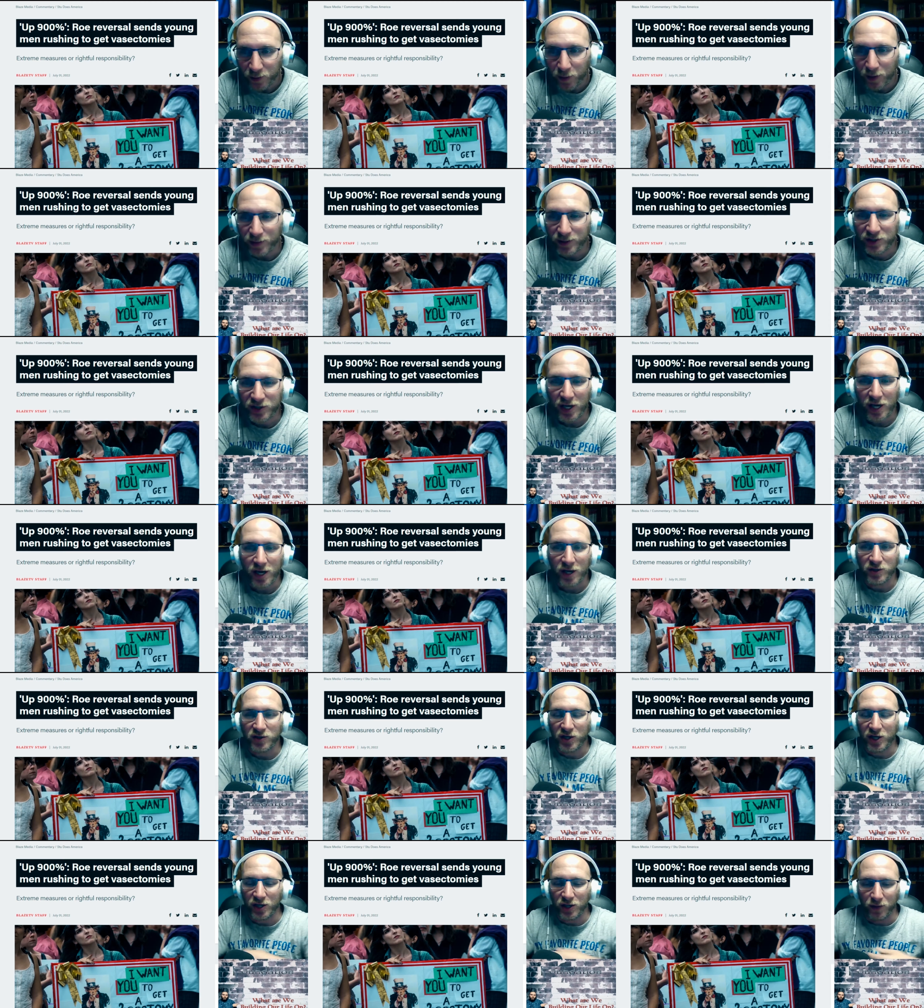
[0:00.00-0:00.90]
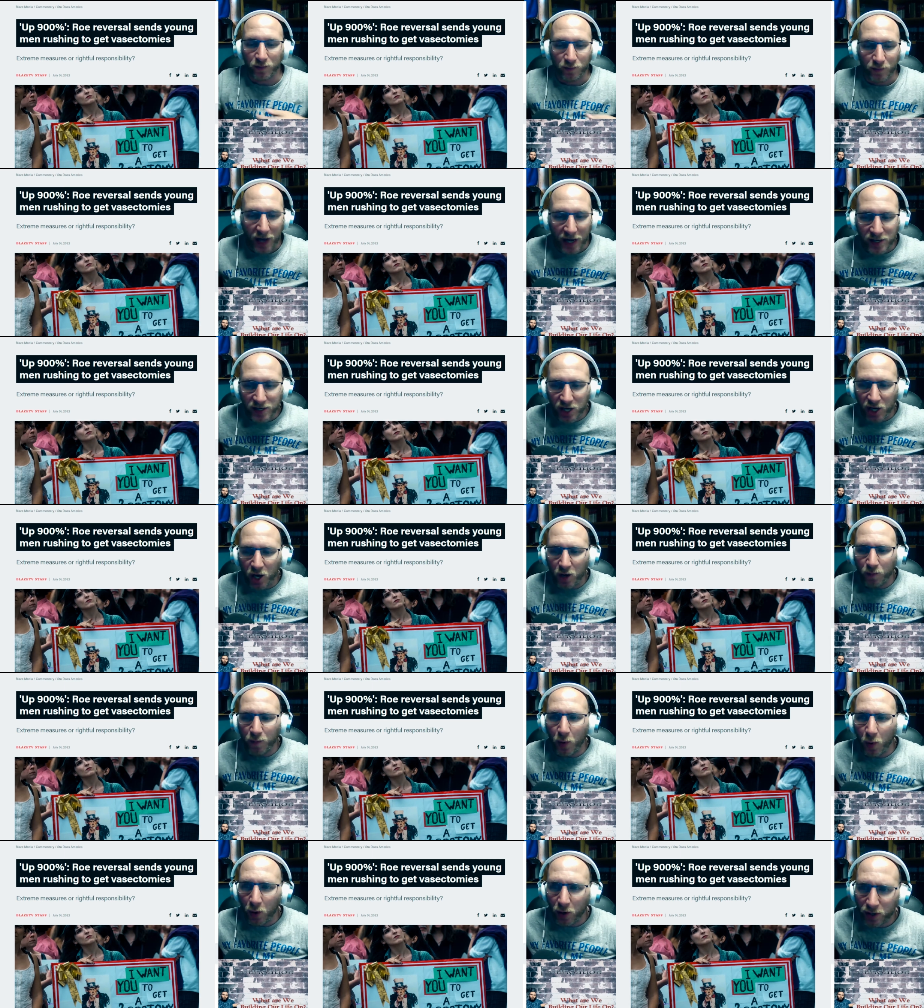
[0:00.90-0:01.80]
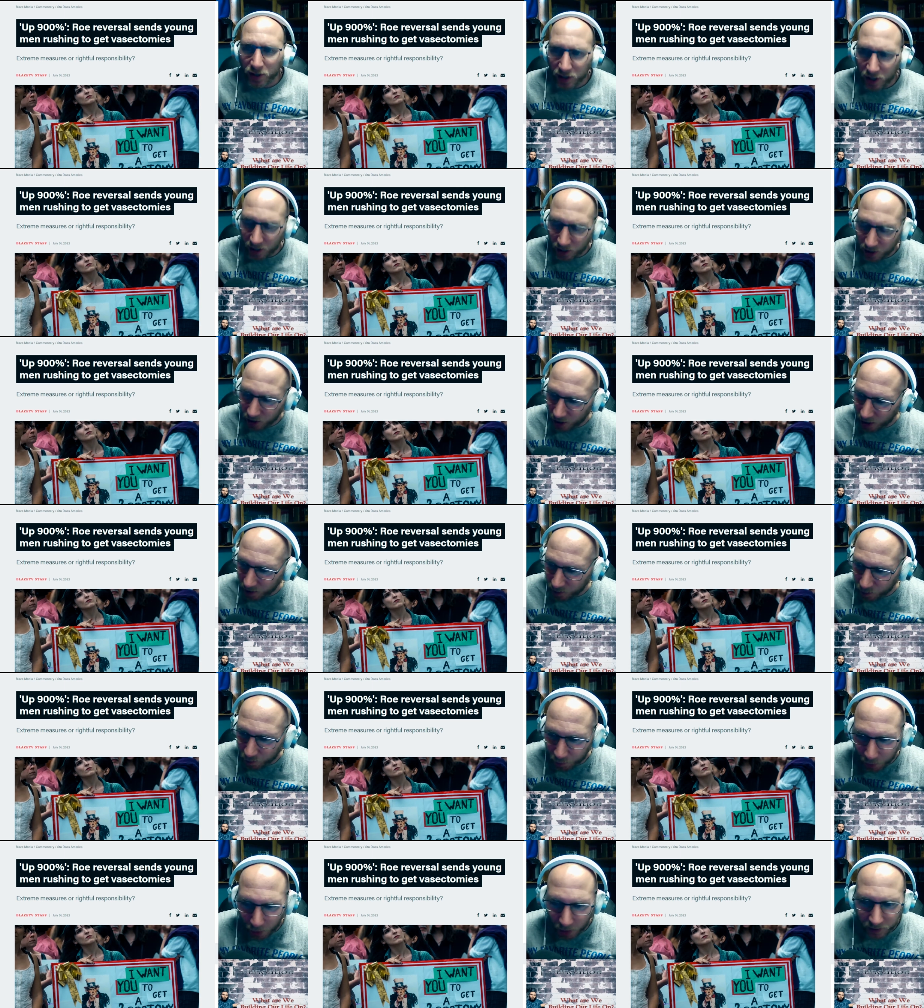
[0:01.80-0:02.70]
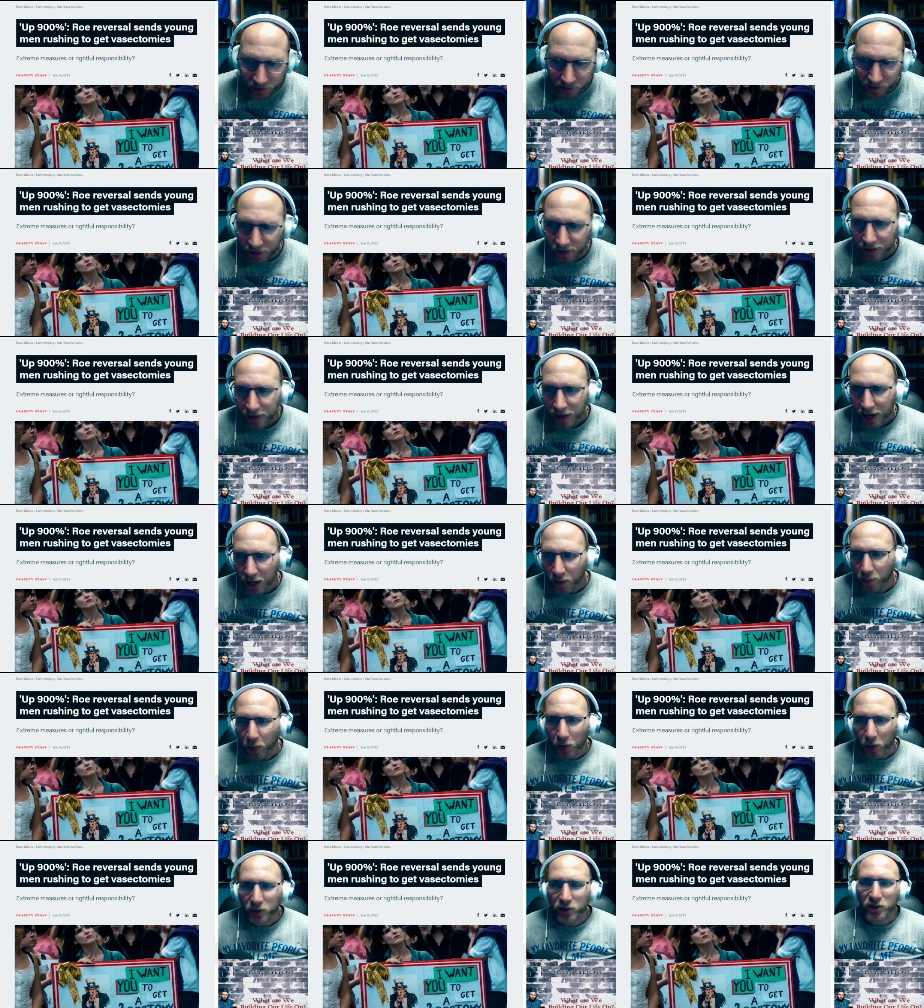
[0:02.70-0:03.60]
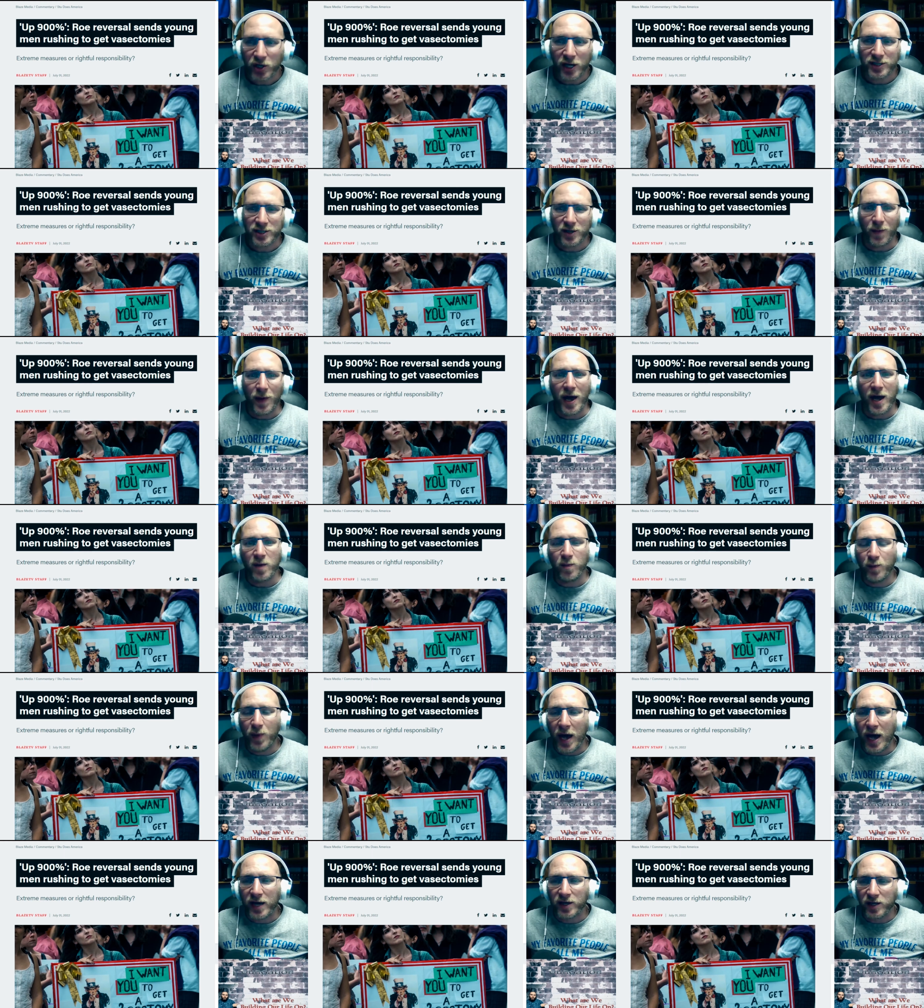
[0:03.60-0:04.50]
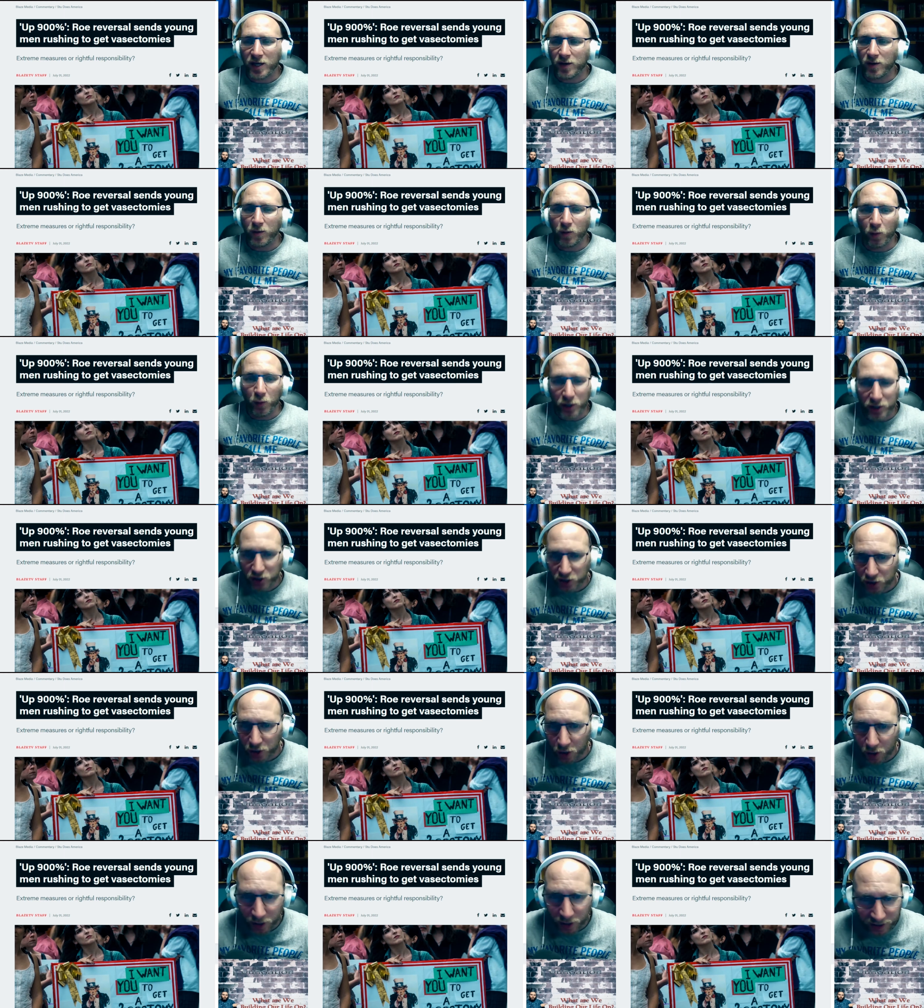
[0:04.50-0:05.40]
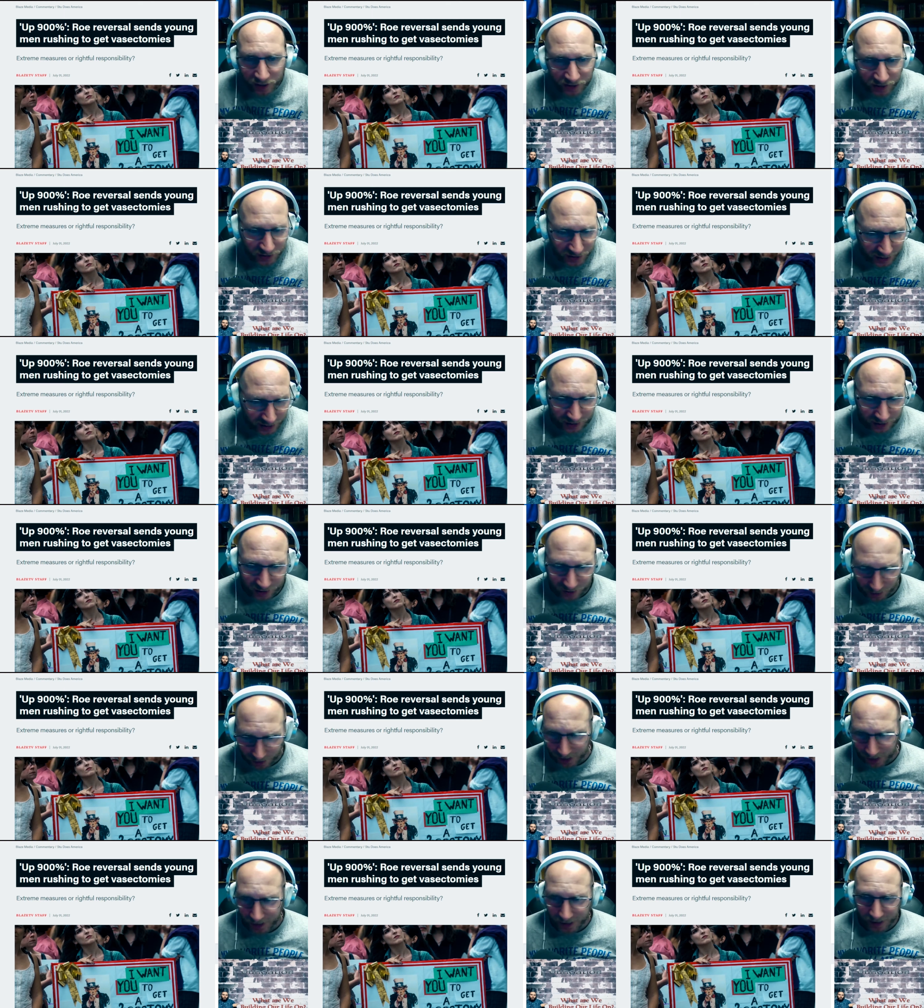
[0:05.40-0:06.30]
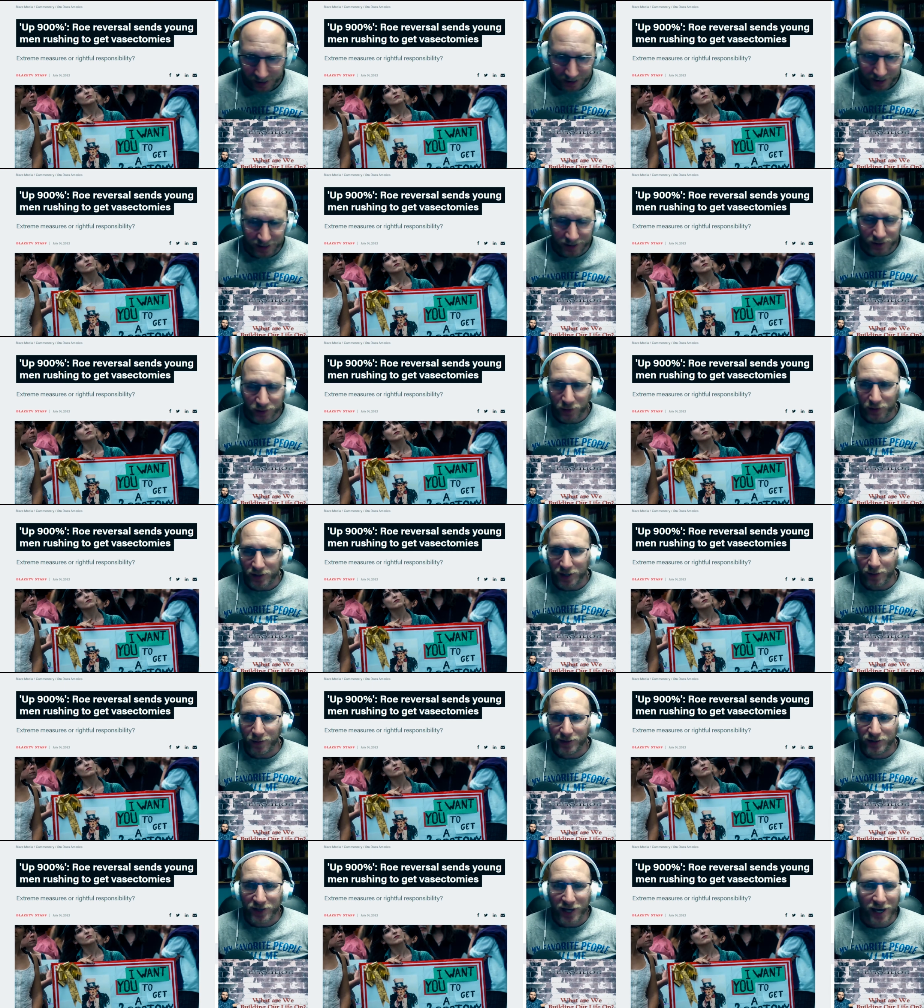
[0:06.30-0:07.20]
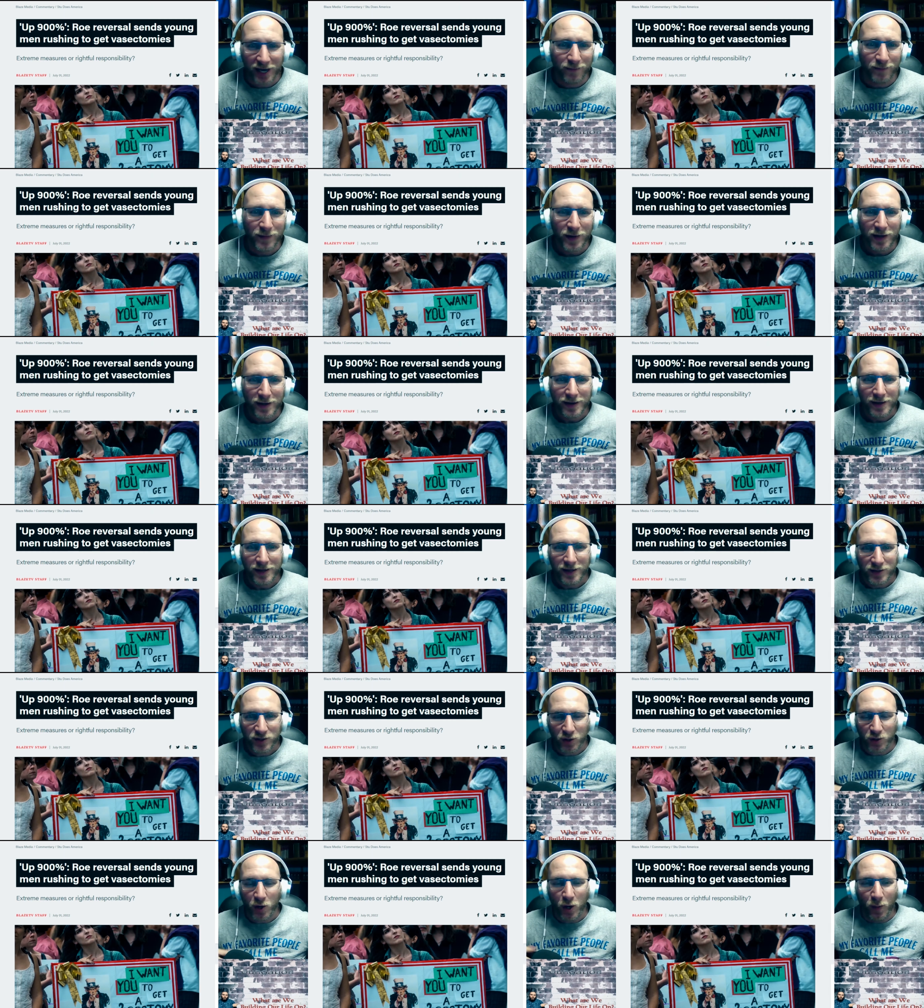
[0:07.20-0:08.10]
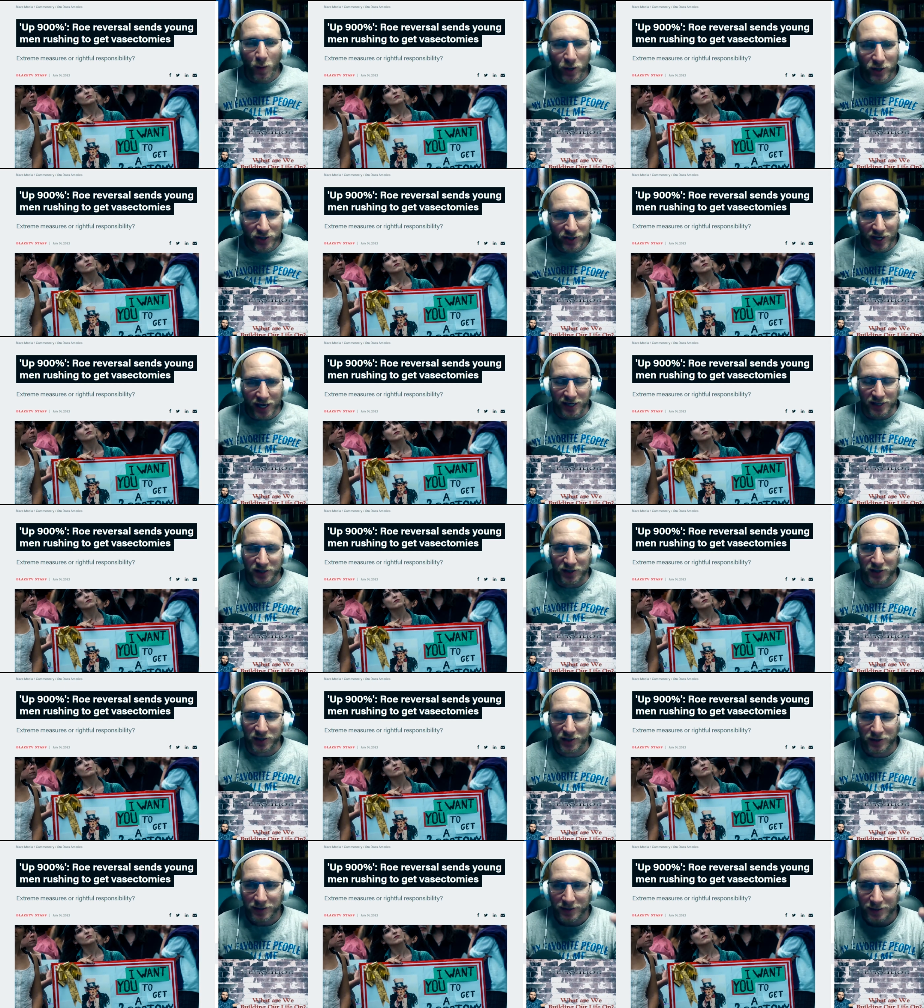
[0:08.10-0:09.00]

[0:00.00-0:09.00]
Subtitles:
Women saying until men get on board and put abortion on demand back, that we should go on a sex strike, is what they were saying. So no more sex.